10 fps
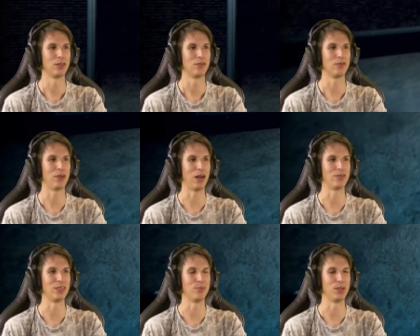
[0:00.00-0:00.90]
5
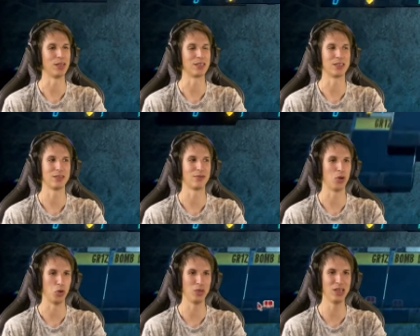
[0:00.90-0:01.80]
CPS.
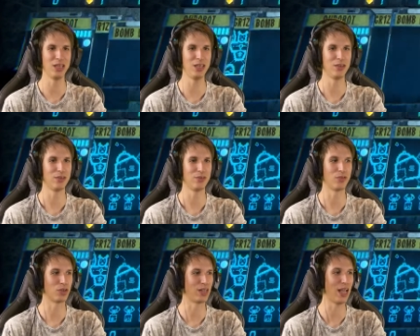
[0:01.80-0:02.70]
Only?
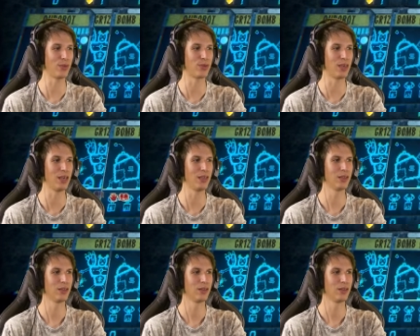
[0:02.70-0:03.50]
For that thing?